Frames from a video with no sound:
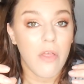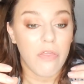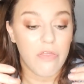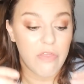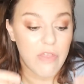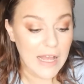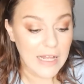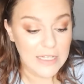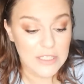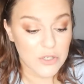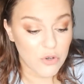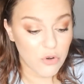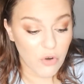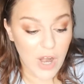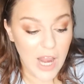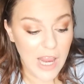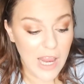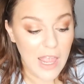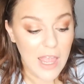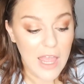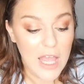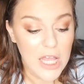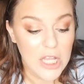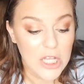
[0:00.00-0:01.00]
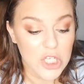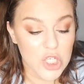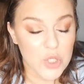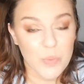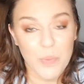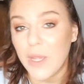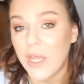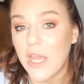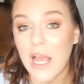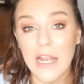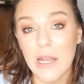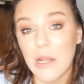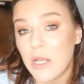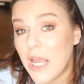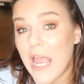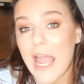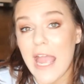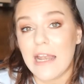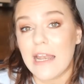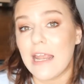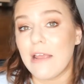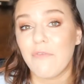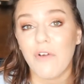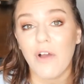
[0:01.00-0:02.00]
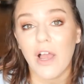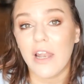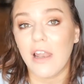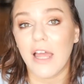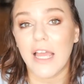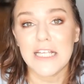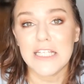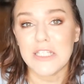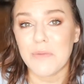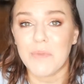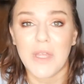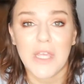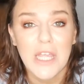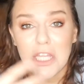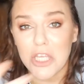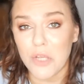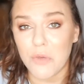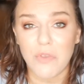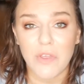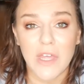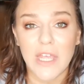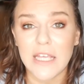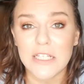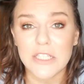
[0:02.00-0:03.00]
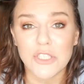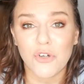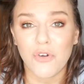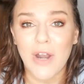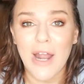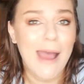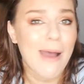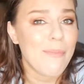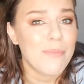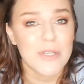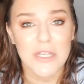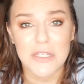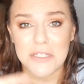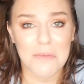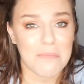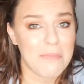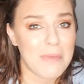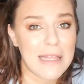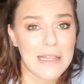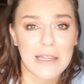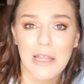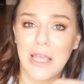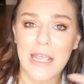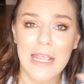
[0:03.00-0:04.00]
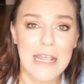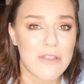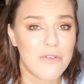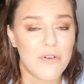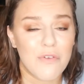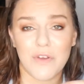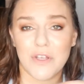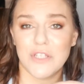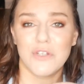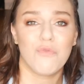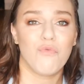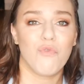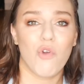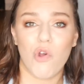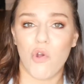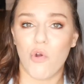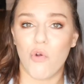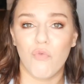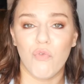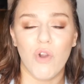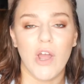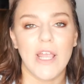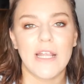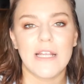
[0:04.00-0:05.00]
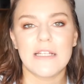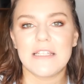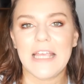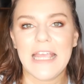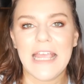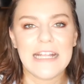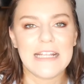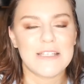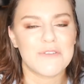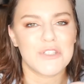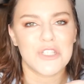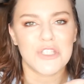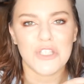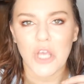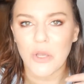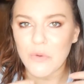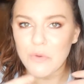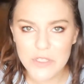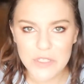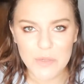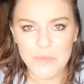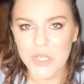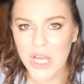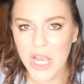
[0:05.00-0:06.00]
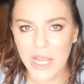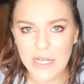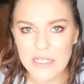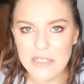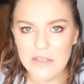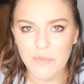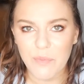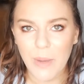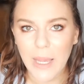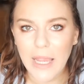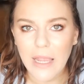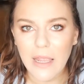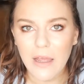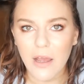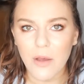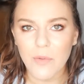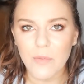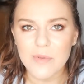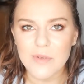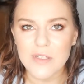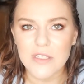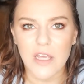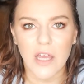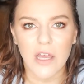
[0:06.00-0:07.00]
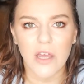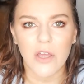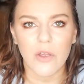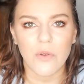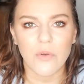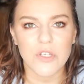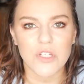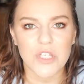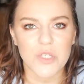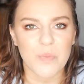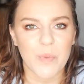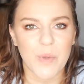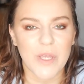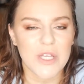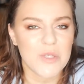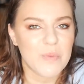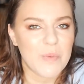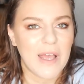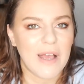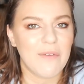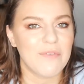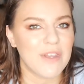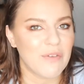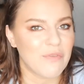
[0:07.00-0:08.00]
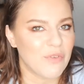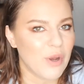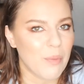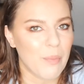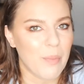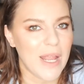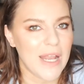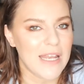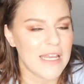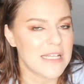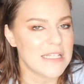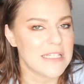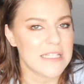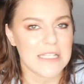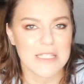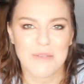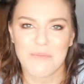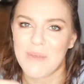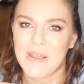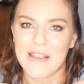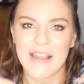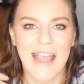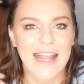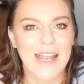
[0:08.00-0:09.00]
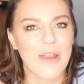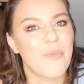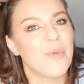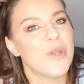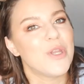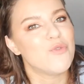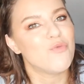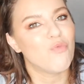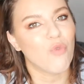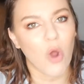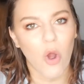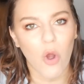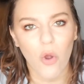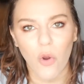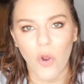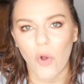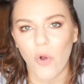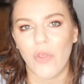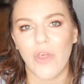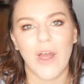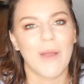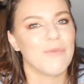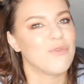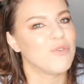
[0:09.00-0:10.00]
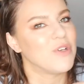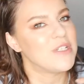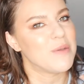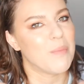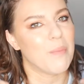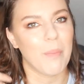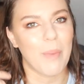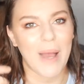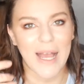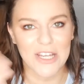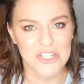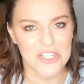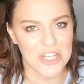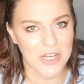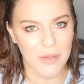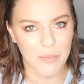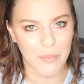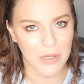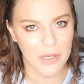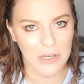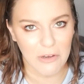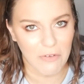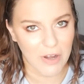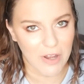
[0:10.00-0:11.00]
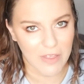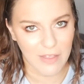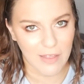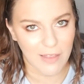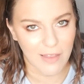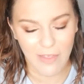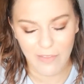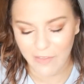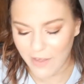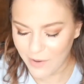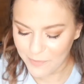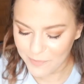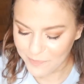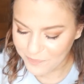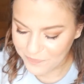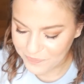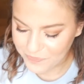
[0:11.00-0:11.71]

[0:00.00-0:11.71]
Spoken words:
That's great. Just because, and again, if I like something and you think it's crap, doesn't mean that either of us are wrong or right. It's so subjective, makeup. So just because we have different opinions doesn't mean that anybody's wrong or that I'm trying to bash anybody or anything like that.